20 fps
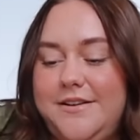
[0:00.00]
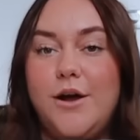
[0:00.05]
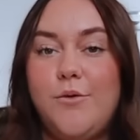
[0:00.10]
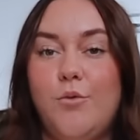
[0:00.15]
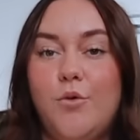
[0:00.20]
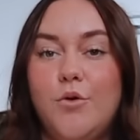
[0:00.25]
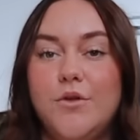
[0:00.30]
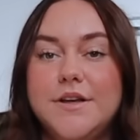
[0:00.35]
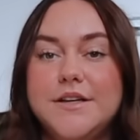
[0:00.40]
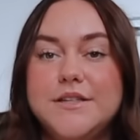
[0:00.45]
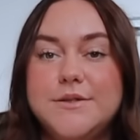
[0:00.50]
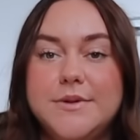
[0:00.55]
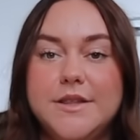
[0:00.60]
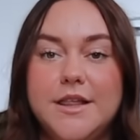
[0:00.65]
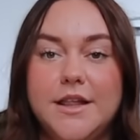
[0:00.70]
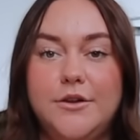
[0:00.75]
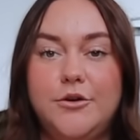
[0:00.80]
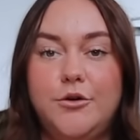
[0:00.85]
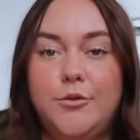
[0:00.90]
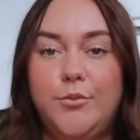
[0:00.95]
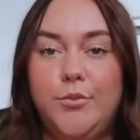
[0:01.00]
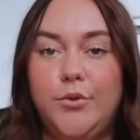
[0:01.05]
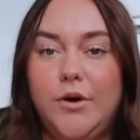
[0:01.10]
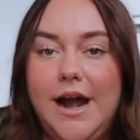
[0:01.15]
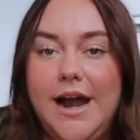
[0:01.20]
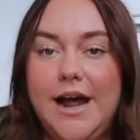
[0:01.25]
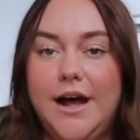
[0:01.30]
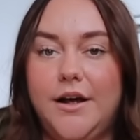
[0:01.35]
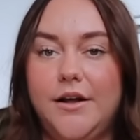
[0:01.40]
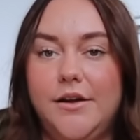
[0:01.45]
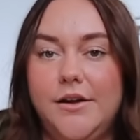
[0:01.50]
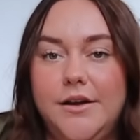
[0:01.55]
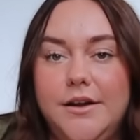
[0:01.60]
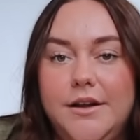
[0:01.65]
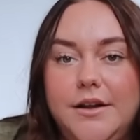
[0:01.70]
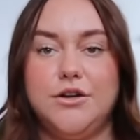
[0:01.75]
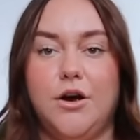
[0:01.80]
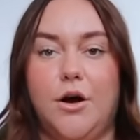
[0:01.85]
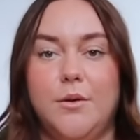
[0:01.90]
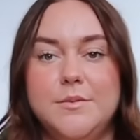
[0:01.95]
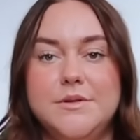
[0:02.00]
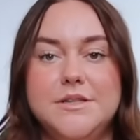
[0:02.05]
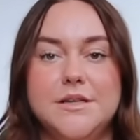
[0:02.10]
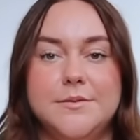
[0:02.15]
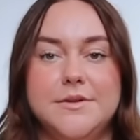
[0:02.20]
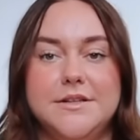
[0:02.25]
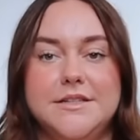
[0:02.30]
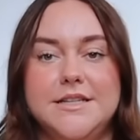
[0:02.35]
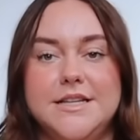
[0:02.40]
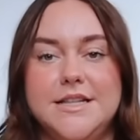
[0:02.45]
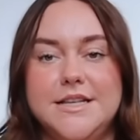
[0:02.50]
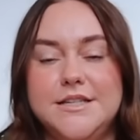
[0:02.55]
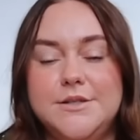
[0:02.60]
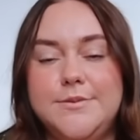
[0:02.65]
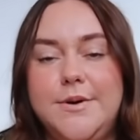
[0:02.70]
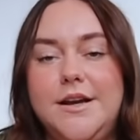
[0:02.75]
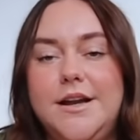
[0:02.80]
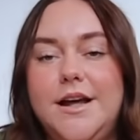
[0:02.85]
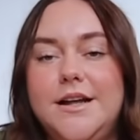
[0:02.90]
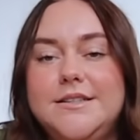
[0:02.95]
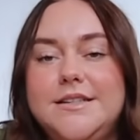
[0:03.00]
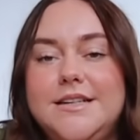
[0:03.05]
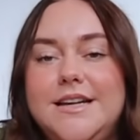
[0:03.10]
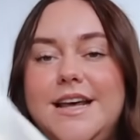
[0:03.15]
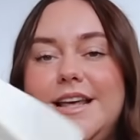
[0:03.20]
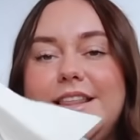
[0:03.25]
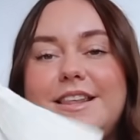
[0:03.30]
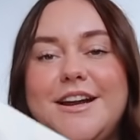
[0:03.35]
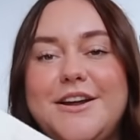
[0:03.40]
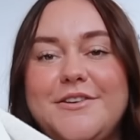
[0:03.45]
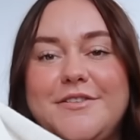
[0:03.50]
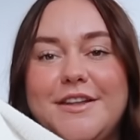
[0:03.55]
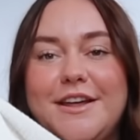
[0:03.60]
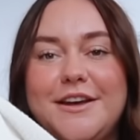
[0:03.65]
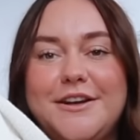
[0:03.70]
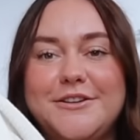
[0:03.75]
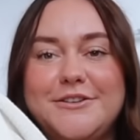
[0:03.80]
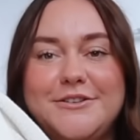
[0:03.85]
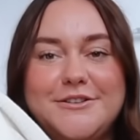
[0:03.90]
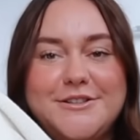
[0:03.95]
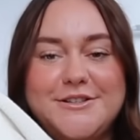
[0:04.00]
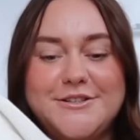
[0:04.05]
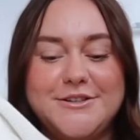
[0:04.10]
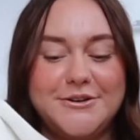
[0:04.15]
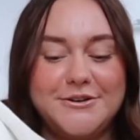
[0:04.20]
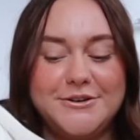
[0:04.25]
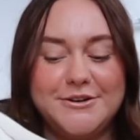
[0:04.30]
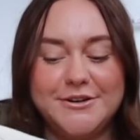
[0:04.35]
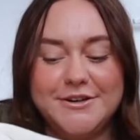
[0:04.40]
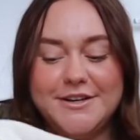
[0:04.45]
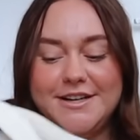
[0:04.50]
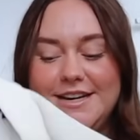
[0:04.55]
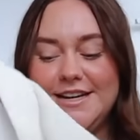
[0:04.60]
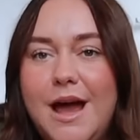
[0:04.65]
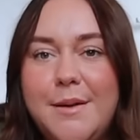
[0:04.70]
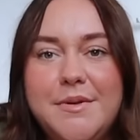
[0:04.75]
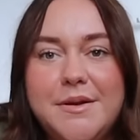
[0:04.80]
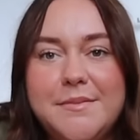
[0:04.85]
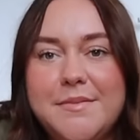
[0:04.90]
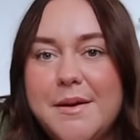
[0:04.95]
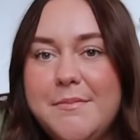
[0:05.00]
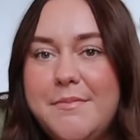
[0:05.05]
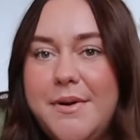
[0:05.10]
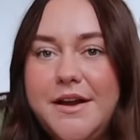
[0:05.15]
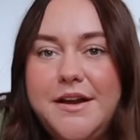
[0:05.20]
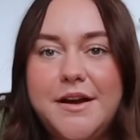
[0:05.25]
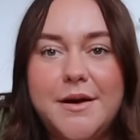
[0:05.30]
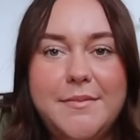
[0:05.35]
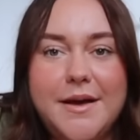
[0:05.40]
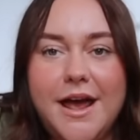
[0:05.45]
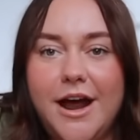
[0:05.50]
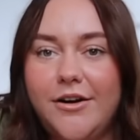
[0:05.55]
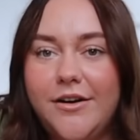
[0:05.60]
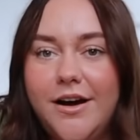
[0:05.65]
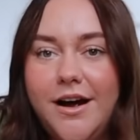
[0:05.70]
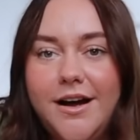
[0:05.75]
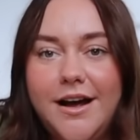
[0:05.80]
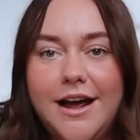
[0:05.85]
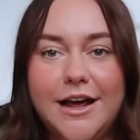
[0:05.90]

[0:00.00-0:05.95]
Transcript: I wore this with a little brown top similar to this one underneath, and I feel like it looked so good. I'm in my button-up era.